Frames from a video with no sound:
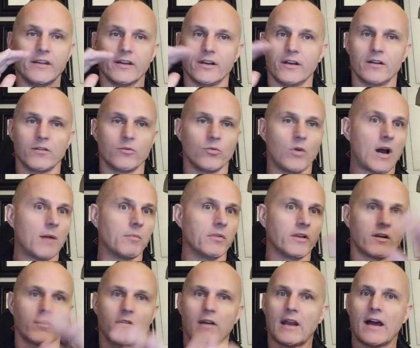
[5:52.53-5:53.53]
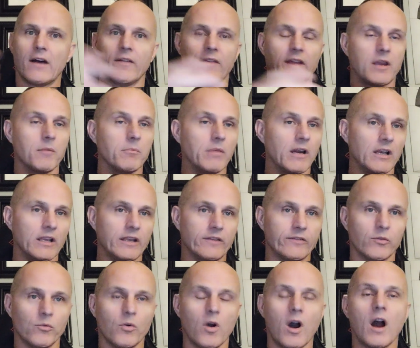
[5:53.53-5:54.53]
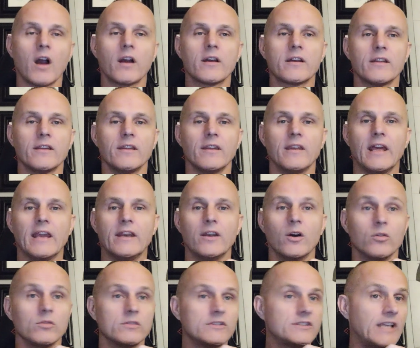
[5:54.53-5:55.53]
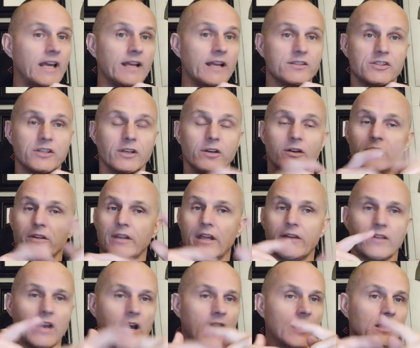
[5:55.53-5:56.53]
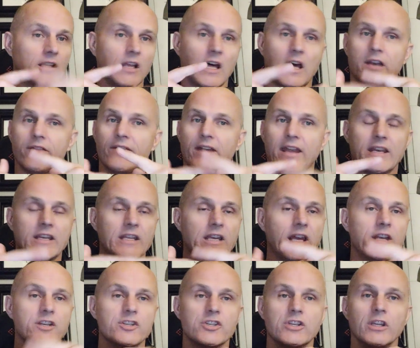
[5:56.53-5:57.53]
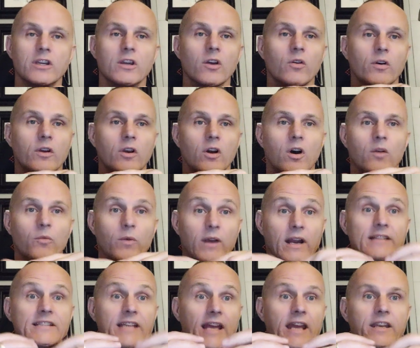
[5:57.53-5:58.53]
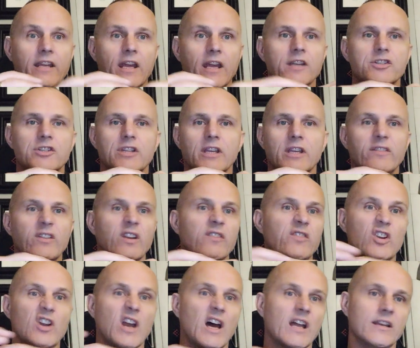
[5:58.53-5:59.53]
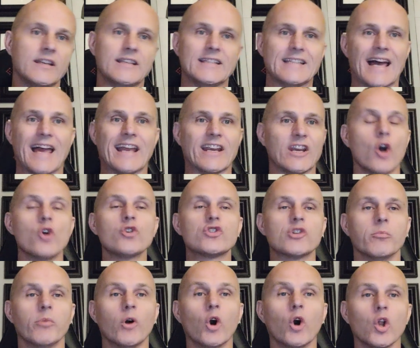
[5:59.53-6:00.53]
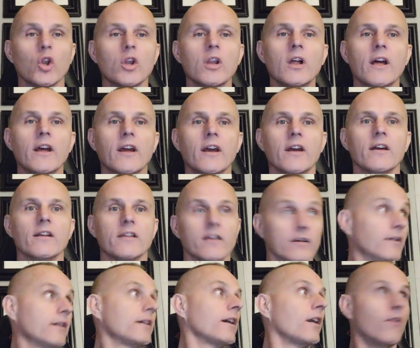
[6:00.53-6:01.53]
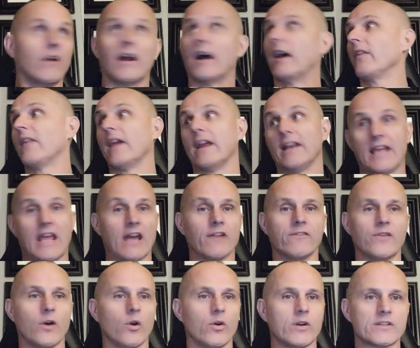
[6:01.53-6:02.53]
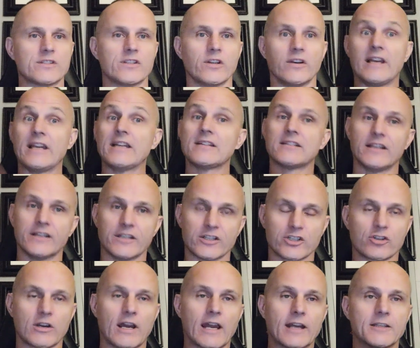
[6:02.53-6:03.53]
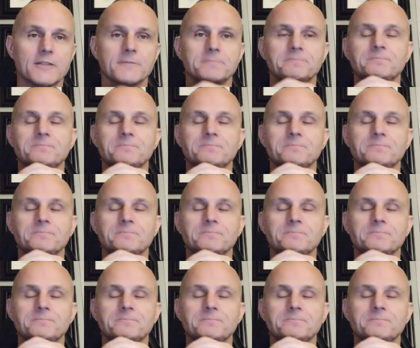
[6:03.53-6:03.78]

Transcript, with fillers: They're wobbling around. They can barely even walk. They don't stand still. They've got a lot of A D H D going on. When I say A D H D, even if they're not diagnosable, they're looking around. They can't focus. They're easily distracted.